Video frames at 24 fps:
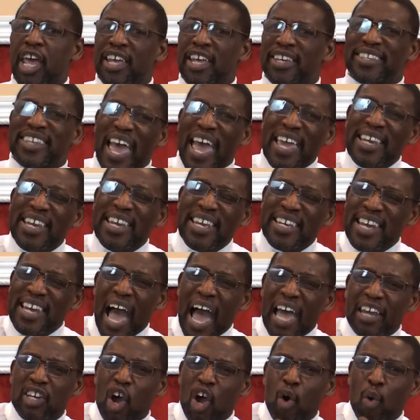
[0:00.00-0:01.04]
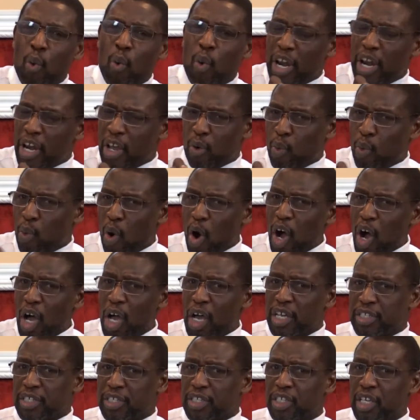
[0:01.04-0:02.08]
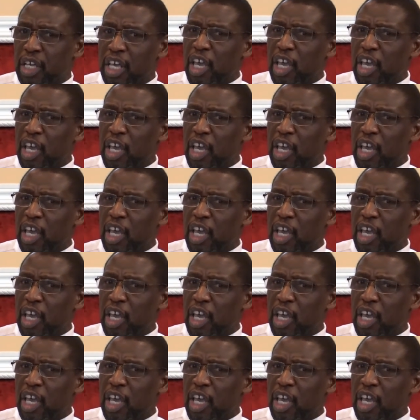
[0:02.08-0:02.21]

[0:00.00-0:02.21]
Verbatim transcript: They did not know what it was.